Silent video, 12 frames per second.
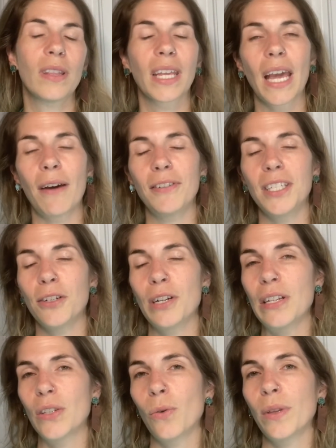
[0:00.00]
The cafeteria
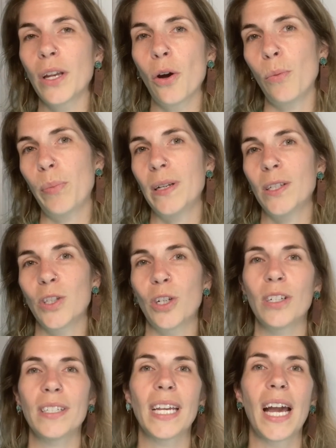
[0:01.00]
is only open a
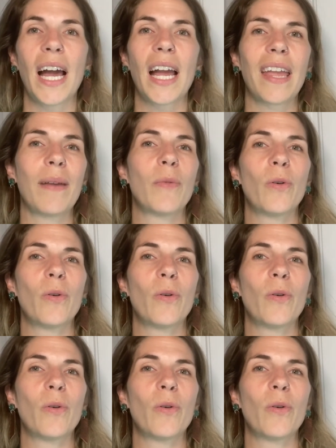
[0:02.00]
certain time,